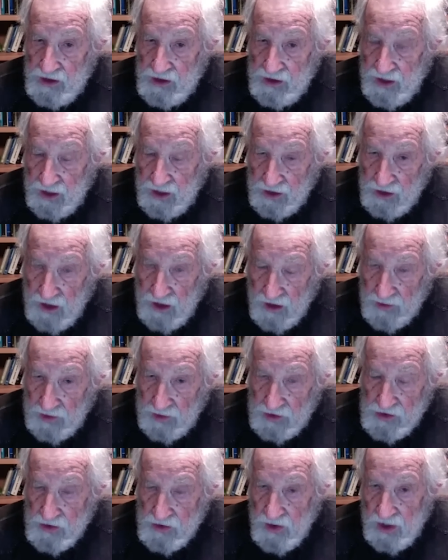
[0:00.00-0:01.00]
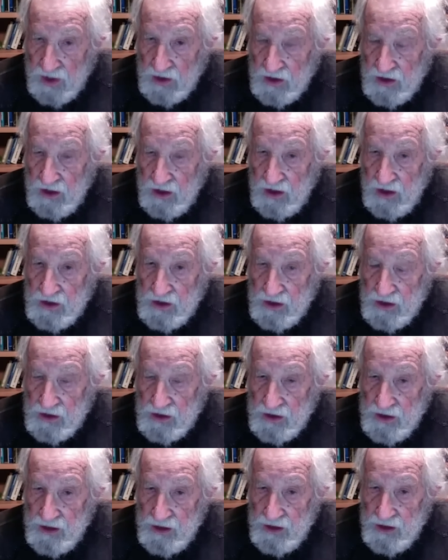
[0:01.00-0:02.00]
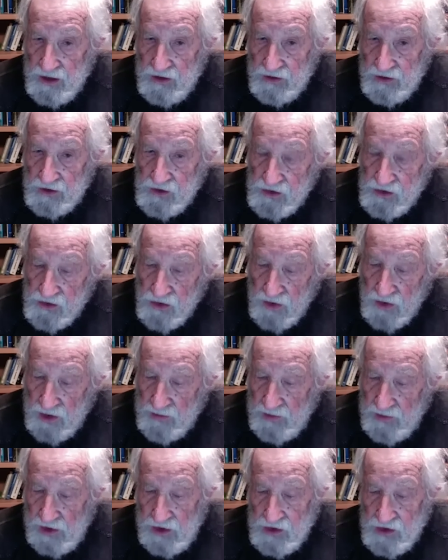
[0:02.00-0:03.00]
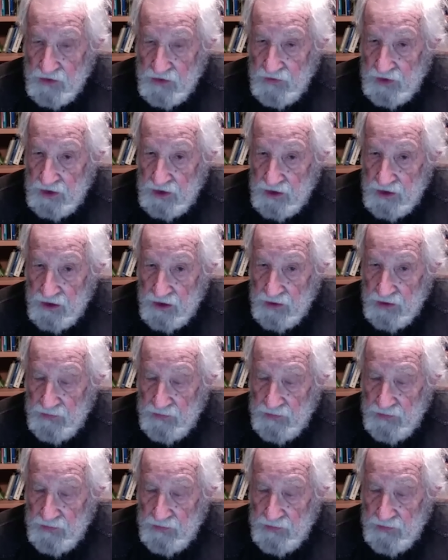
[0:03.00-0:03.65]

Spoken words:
Economic strangulation, extremely severe.